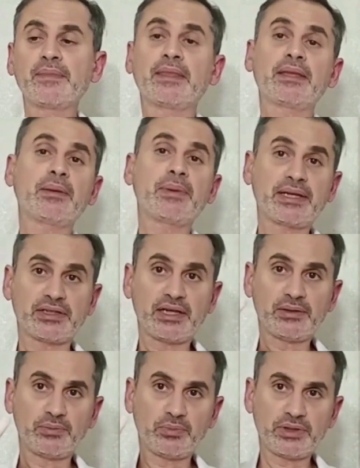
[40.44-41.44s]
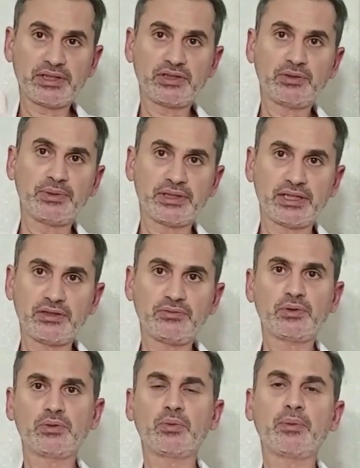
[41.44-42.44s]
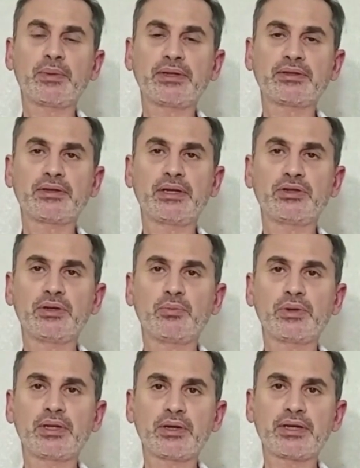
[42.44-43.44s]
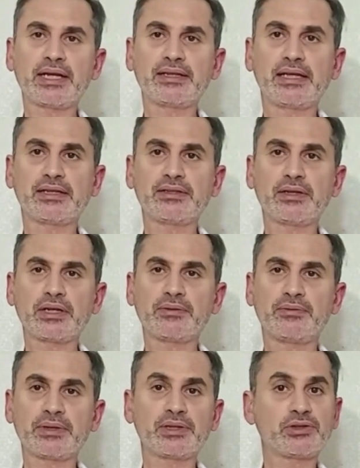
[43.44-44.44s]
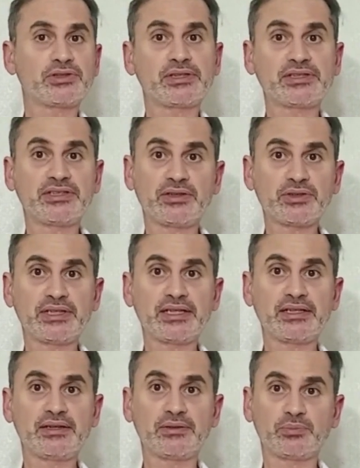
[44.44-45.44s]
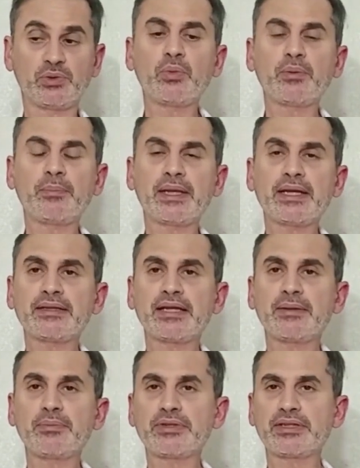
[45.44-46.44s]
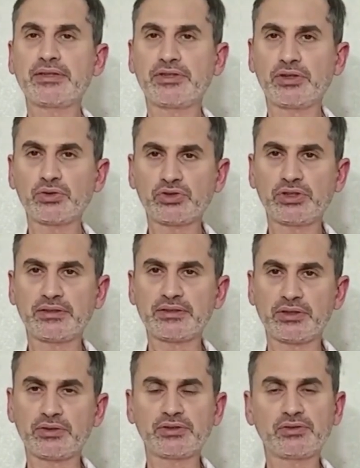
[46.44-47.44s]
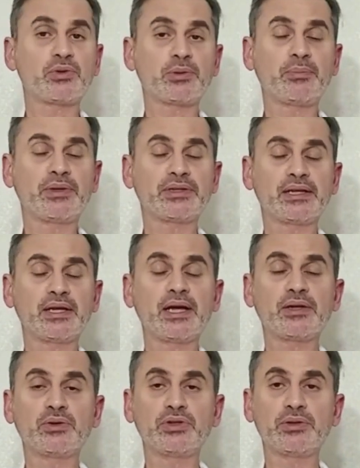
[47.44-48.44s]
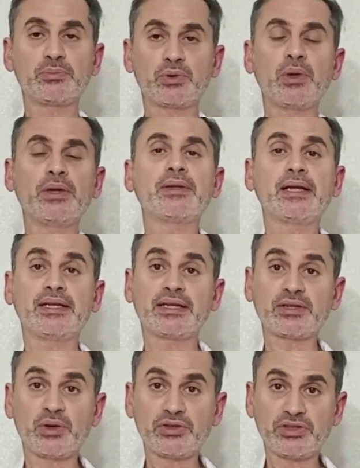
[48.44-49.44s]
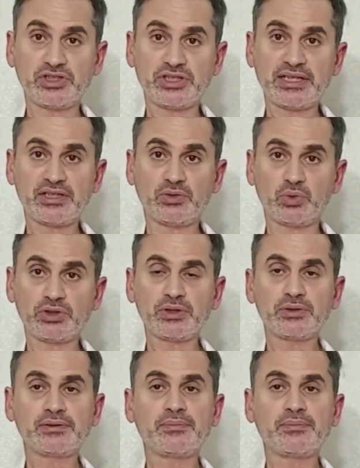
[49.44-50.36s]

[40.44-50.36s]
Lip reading: In the meantime, we need to be careful. We must touch it with our latex gloves because it is irritating. We will make a 10% solution. There is 3% hydrogen peroxide in oxygenated water.